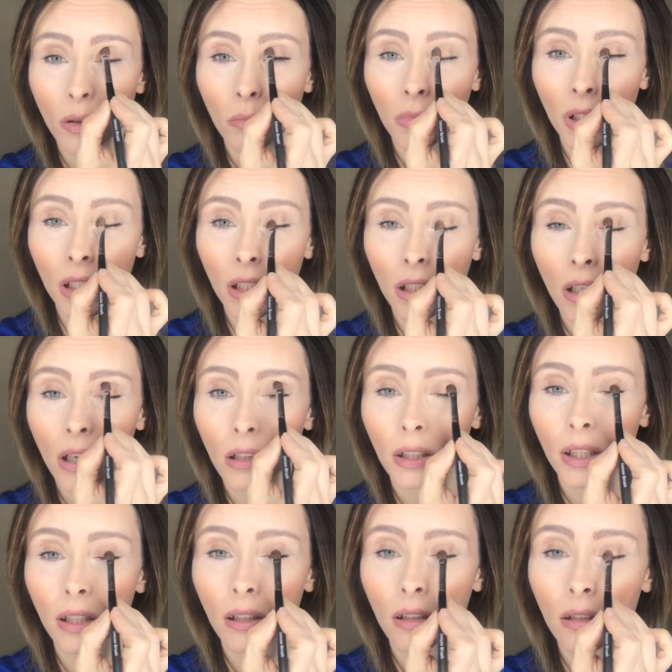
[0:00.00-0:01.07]
can blend it all
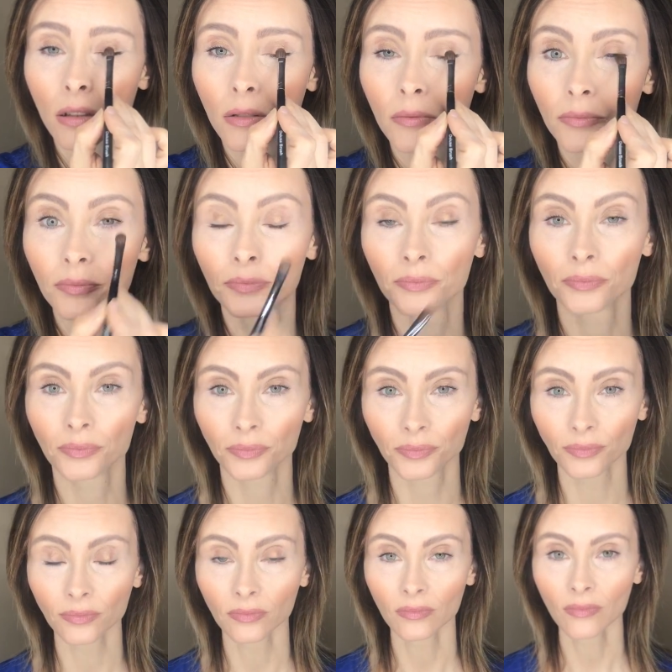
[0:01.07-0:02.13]
in.
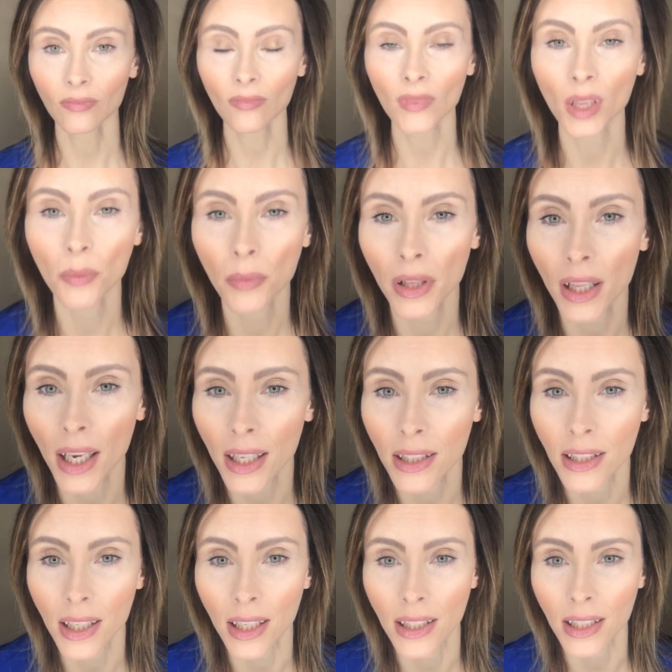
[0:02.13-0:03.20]
But
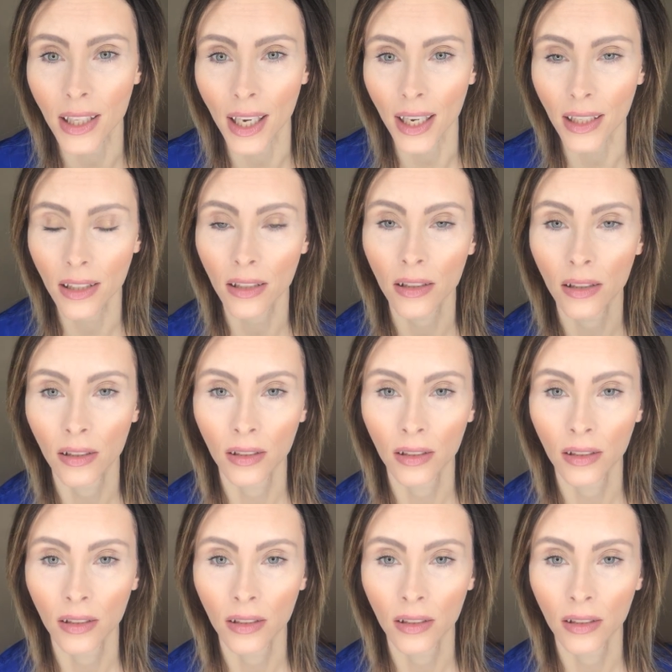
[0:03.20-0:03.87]
that sets that.